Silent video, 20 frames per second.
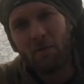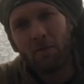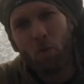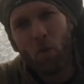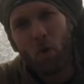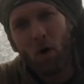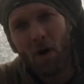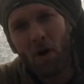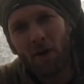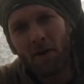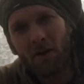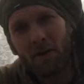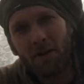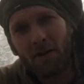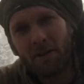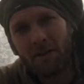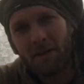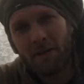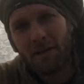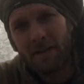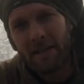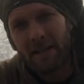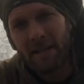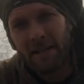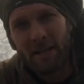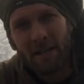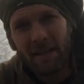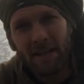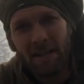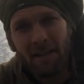of water
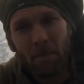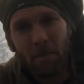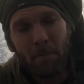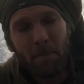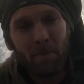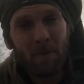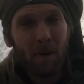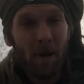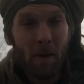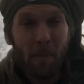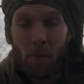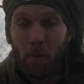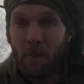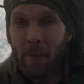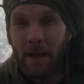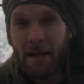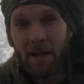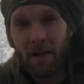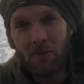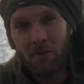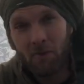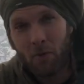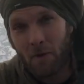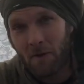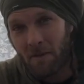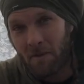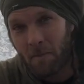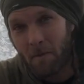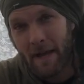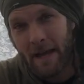and a couple pounds
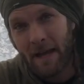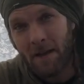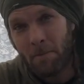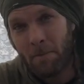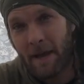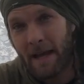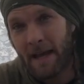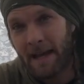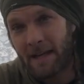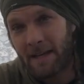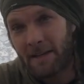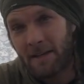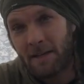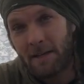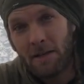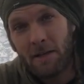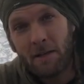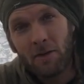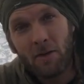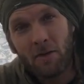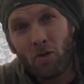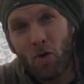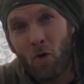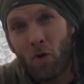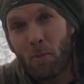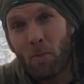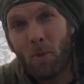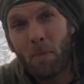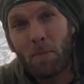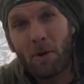worth of backpack, the
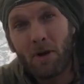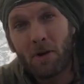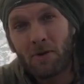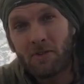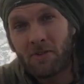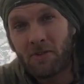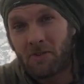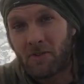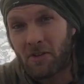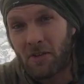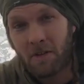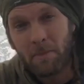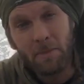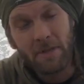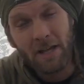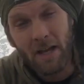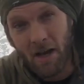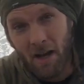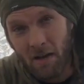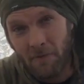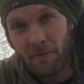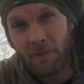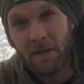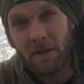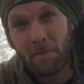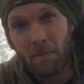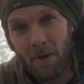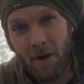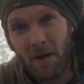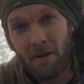normal person's going to be huffing
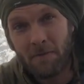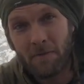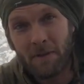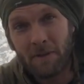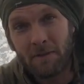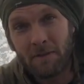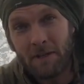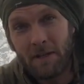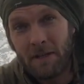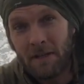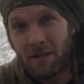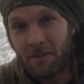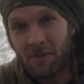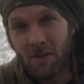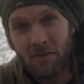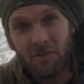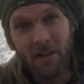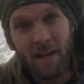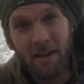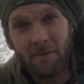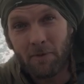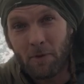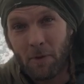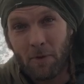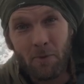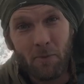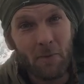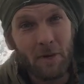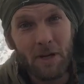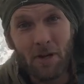and puffing just after
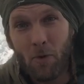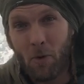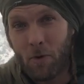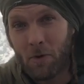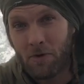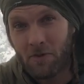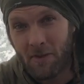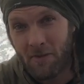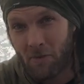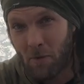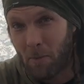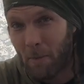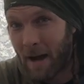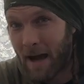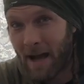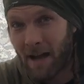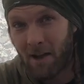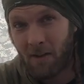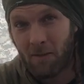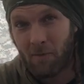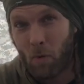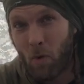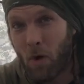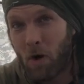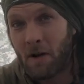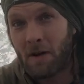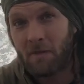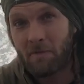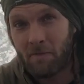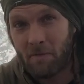3/4 of a mile of
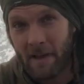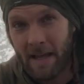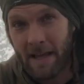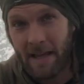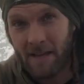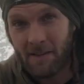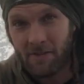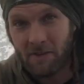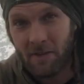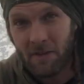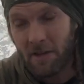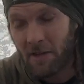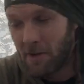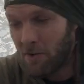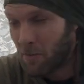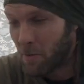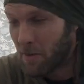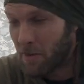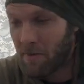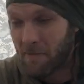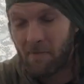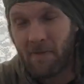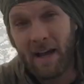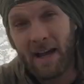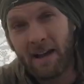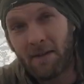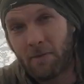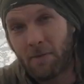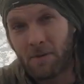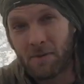walking fast with a
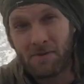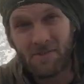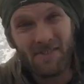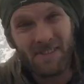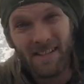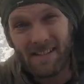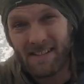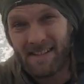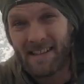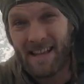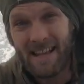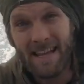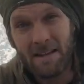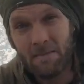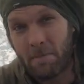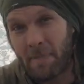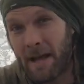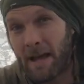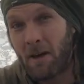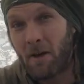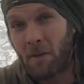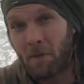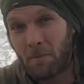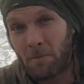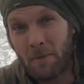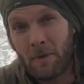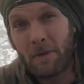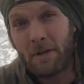5 or 6, 8 pound